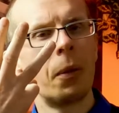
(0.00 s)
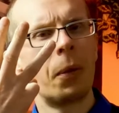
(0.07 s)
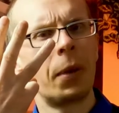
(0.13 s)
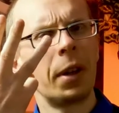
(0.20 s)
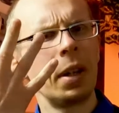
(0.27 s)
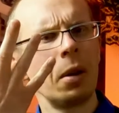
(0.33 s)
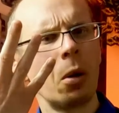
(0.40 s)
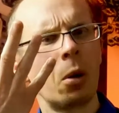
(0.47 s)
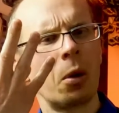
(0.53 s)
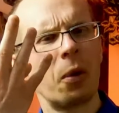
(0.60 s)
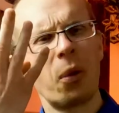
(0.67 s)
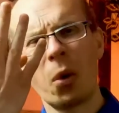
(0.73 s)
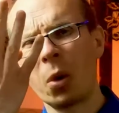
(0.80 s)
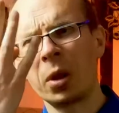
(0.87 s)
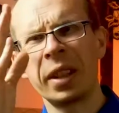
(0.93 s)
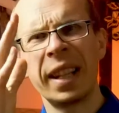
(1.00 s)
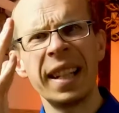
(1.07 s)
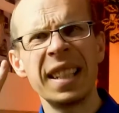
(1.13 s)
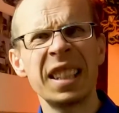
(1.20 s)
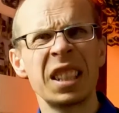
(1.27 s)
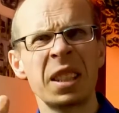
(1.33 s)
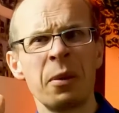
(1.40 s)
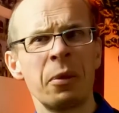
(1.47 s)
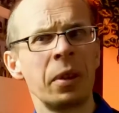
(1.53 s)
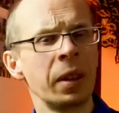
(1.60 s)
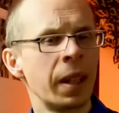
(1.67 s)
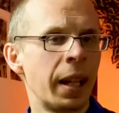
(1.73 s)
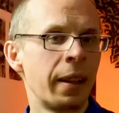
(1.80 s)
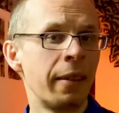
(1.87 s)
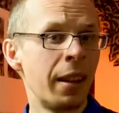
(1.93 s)
3 or 4 days,
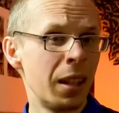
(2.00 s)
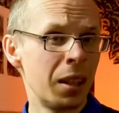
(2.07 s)
something like